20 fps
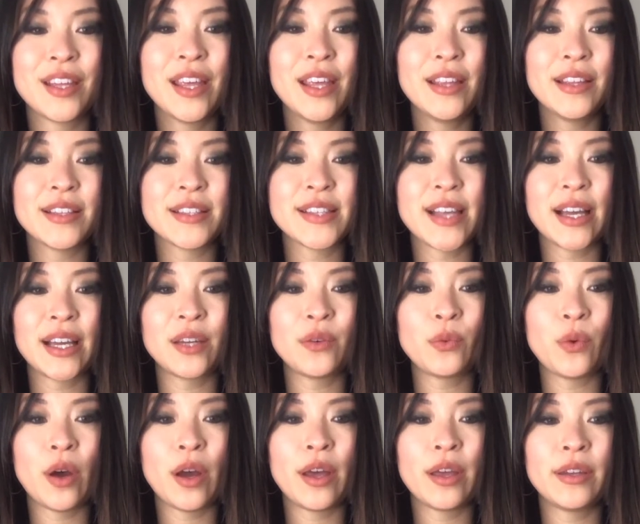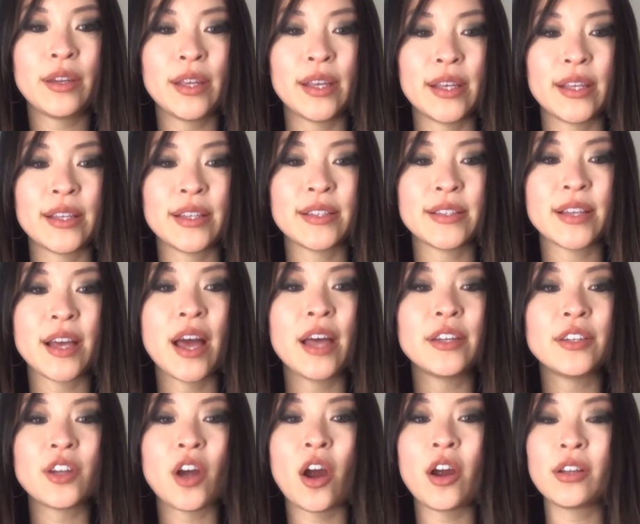The second one is,
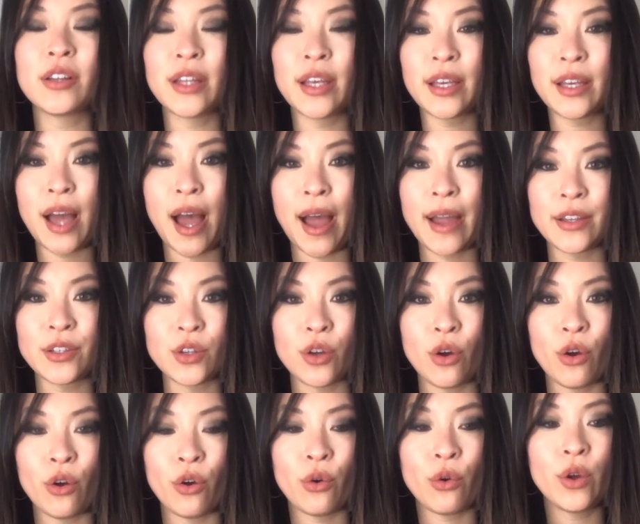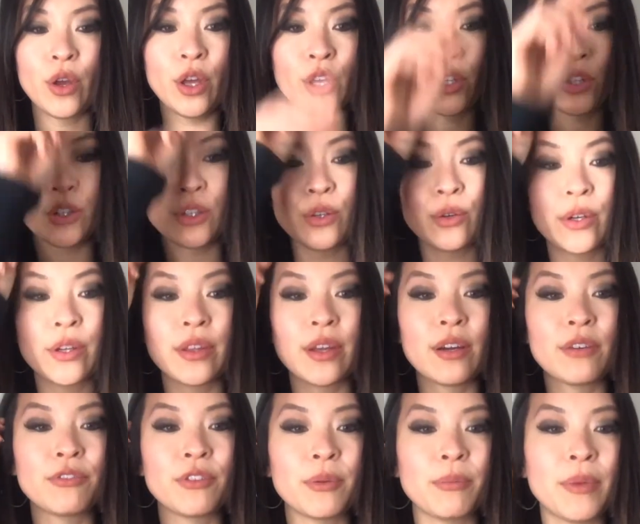Darling, I know you are
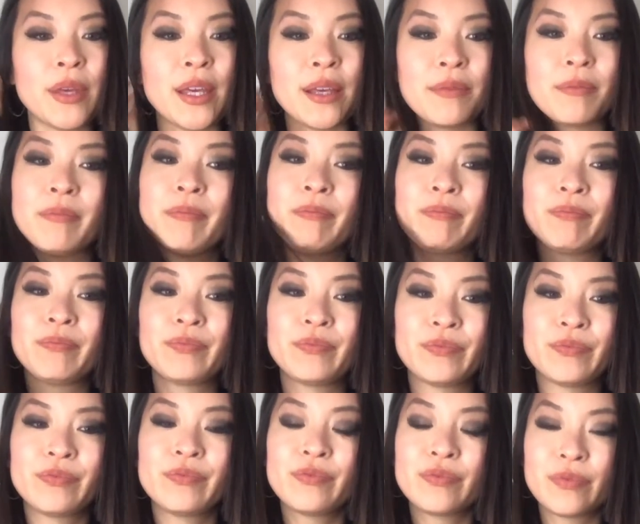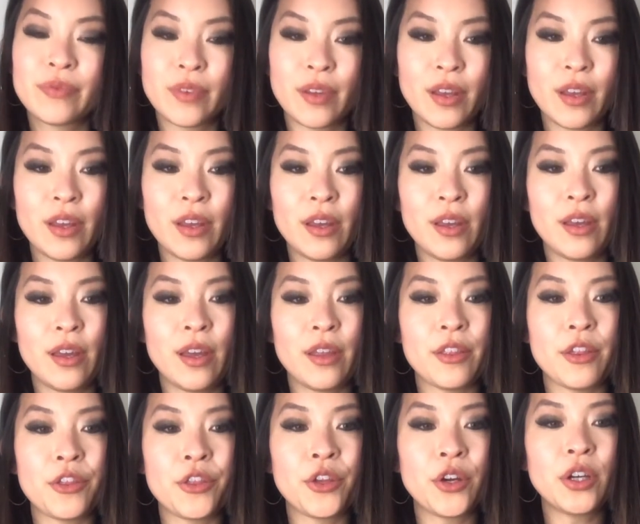there for me.
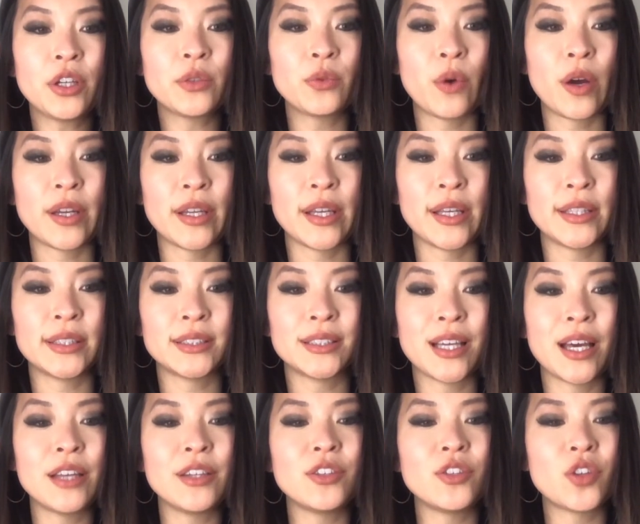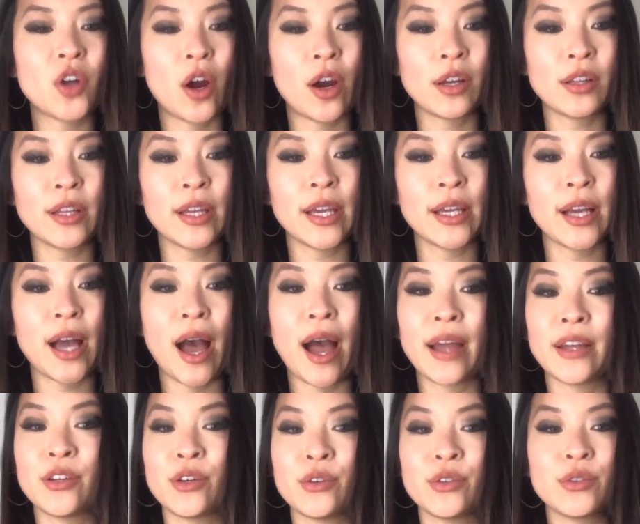The third one is, Darling,
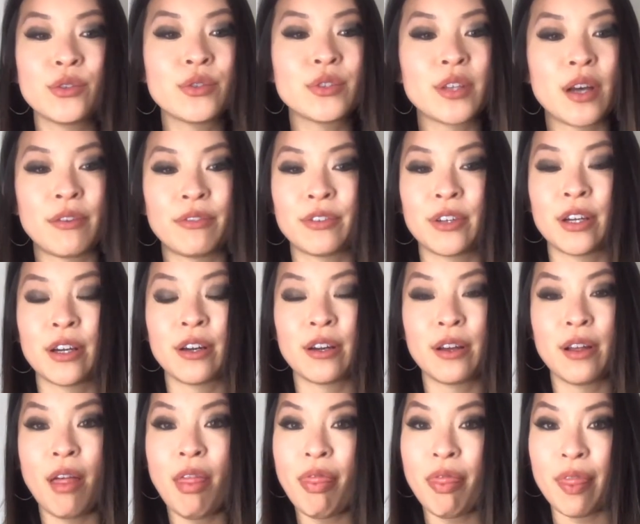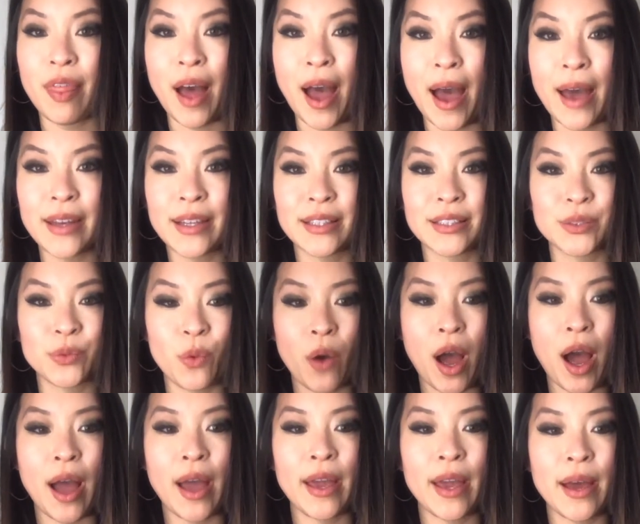I know you suffer. That is
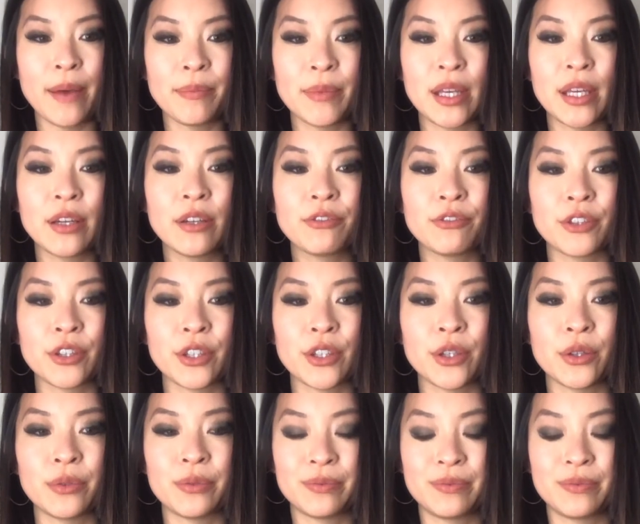why I'm here for you.